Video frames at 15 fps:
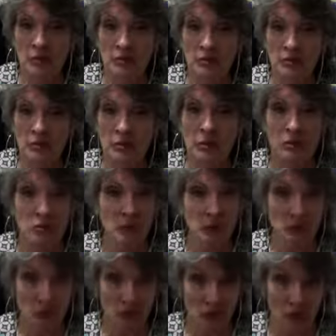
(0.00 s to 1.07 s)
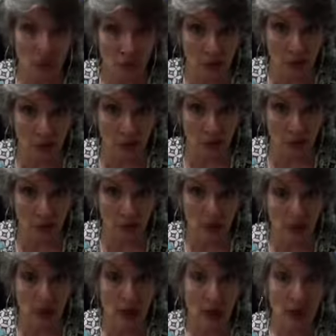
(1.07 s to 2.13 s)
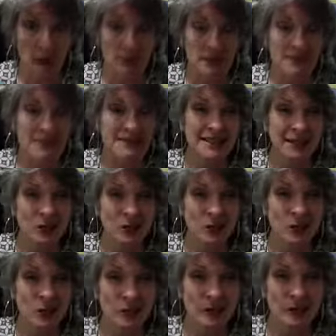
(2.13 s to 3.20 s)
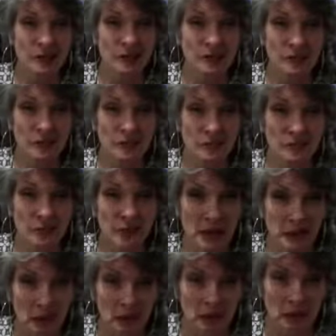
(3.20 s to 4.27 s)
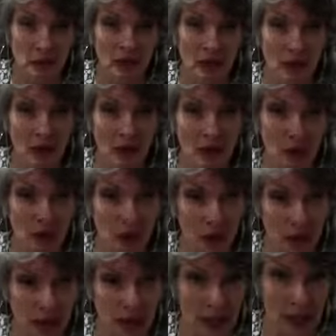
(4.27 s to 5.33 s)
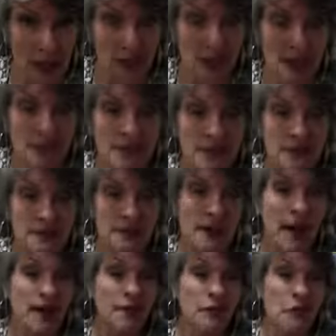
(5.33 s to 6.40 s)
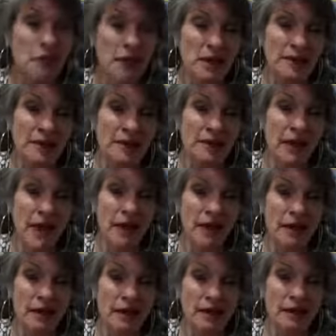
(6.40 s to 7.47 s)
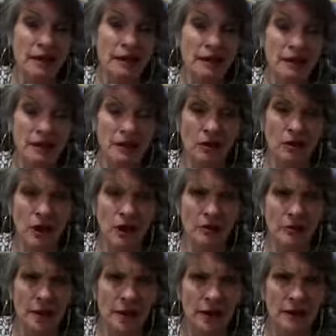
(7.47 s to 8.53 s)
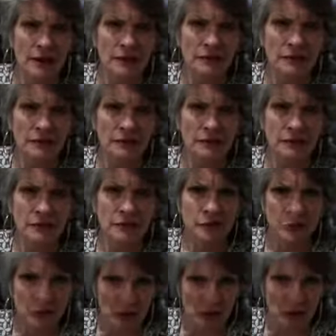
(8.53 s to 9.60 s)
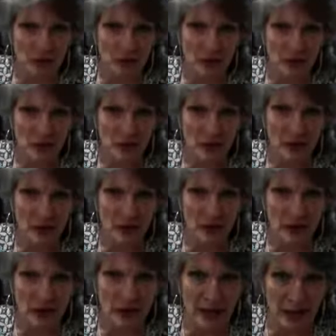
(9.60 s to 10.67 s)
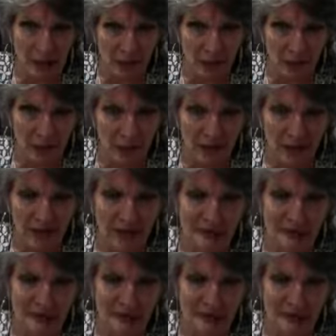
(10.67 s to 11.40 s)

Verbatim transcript: too much trouble, you know, considering what I've been through and how I'm targeted. It's kind of amazing that, you know, I'm not further fucked with than I already am, right?